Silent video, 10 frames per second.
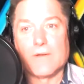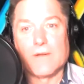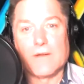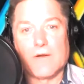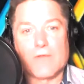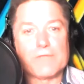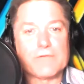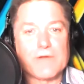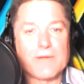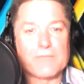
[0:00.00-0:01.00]
And
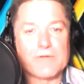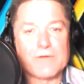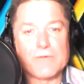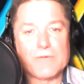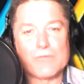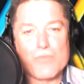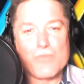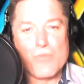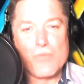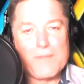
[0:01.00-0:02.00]
oftentimes he
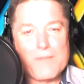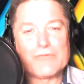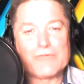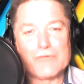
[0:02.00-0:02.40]
would mention